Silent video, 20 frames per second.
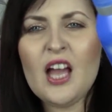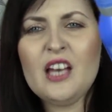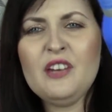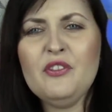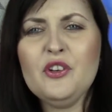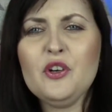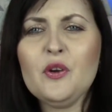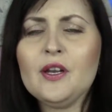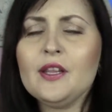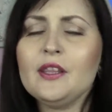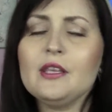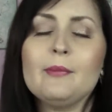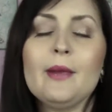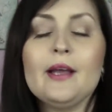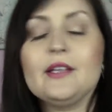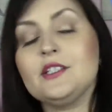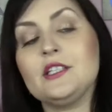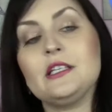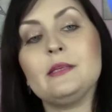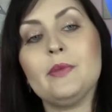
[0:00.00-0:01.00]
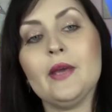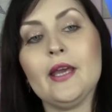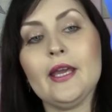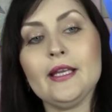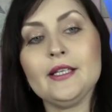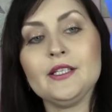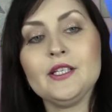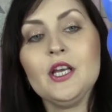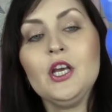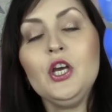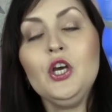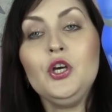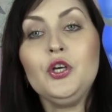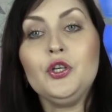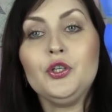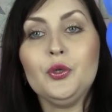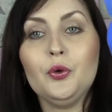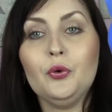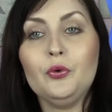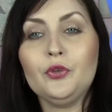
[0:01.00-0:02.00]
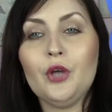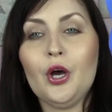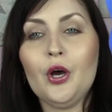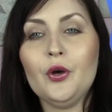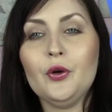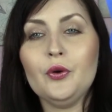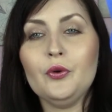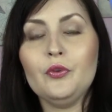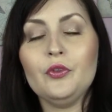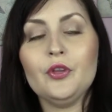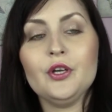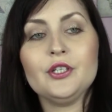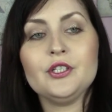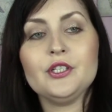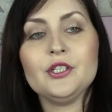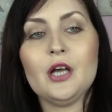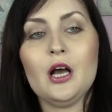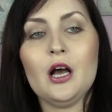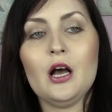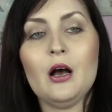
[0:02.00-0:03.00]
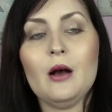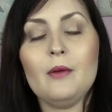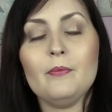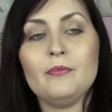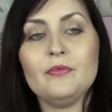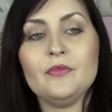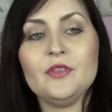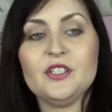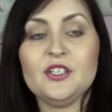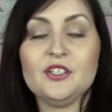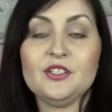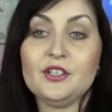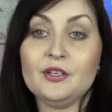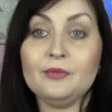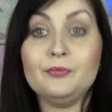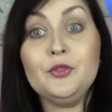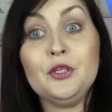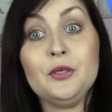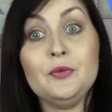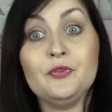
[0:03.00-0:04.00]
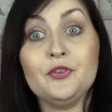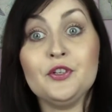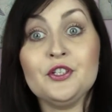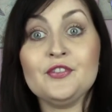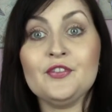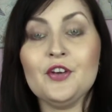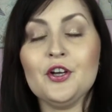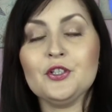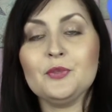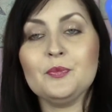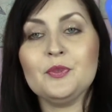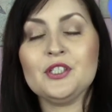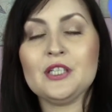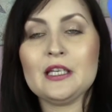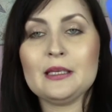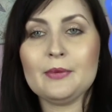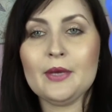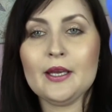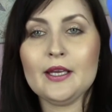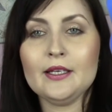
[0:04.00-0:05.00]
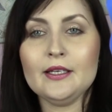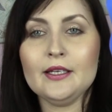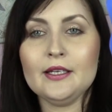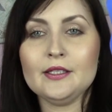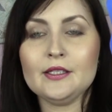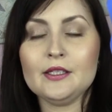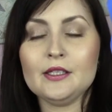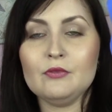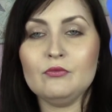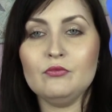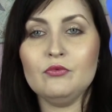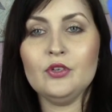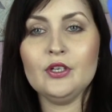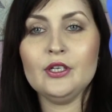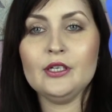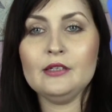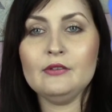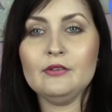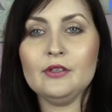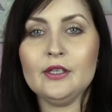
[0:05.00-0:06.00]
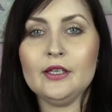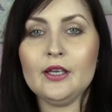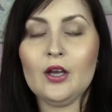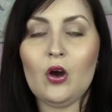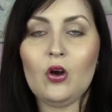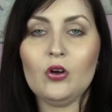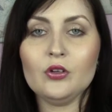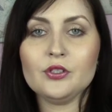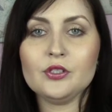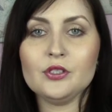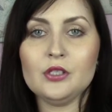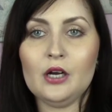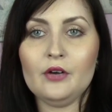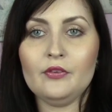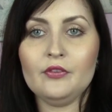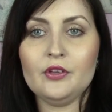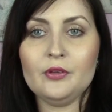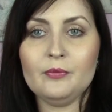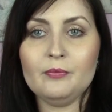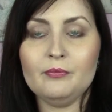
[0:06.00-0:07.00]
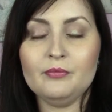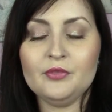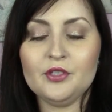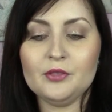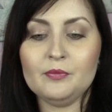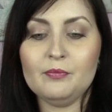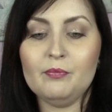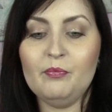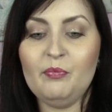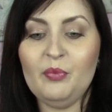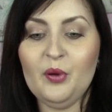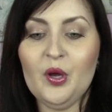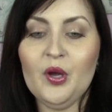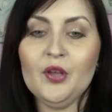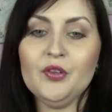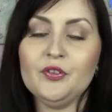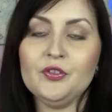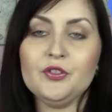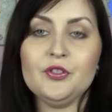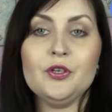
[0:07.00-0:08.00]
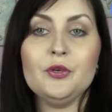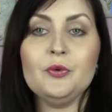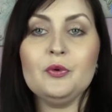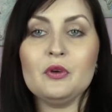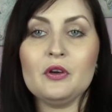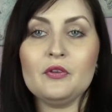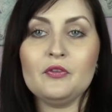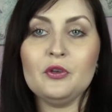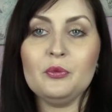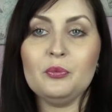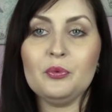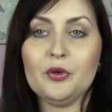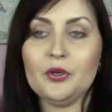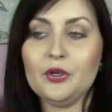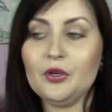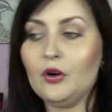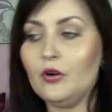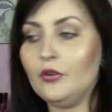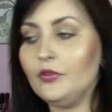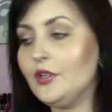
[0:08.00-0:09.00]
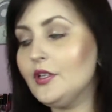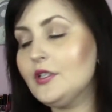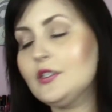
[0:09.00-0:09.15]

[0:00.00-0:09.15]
And if you know anything about deep heat, you'll know that this is the deep freeze version, but deep heat is the really, really hot stuff that just burns you wherever you put it on.